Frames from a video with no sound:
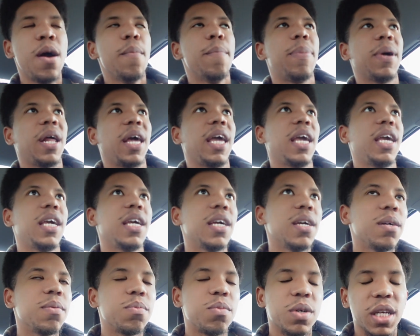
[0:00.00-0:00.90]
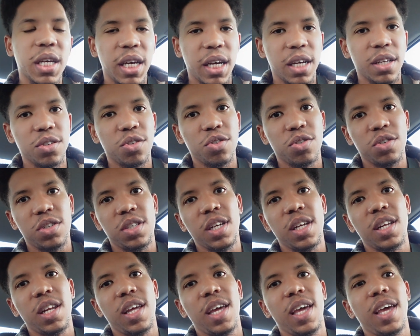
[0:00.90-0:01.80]
but I am really
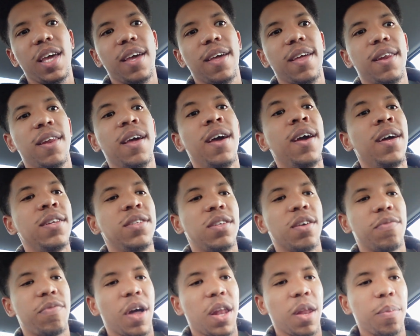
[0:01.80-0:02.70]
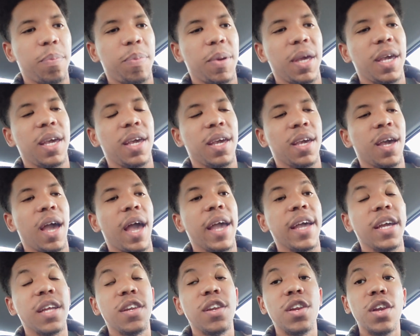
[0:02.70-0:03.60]
interested in developing
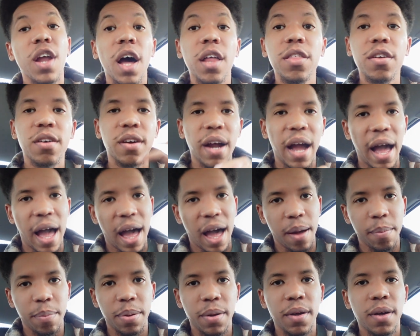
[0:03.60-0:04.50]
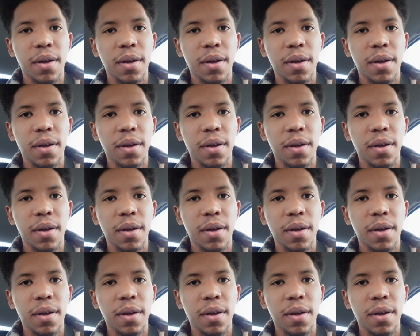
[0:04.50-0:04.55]
another app